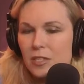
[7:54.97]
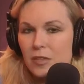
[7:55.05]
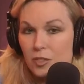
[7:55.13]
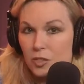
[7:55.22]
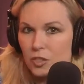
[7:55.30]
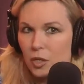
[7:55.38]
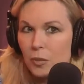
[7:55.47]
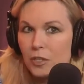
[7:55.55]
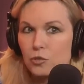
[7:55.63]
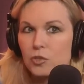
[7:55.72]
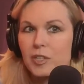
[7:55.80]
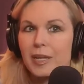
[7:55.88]
that's so
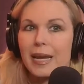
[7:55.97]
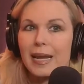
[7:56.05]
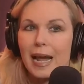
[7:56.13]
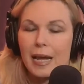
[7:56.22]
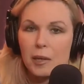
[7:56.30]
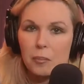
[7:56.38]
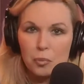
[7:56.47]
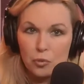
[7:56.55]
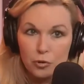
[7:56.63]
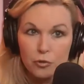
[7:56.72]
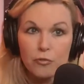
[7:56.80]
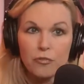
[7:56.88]
interesting, and I am
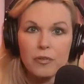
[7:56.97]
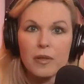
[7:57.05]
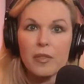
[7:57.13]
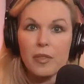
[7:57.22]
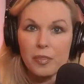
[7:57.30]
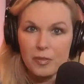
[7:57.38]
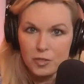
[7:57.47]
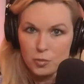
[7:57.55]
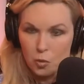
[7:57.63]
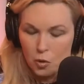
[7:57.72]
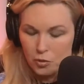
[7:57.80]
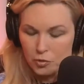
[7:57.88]
proof that this
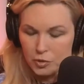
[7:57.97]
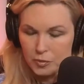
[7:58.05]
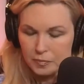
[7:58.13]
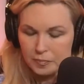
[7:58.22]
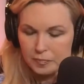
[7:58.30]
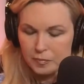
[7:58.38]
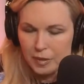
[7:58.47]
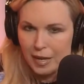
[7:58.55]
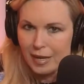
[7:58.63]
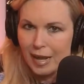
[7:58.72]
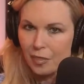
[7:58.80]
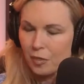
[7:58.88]
works.
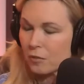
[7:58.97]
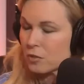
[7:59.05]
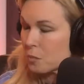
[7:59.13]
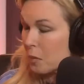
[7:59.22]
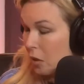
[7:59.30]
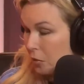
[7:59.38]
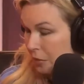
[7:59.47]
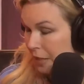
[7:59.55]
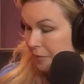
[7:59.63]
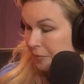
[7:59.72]
Okay? I thought it was baloney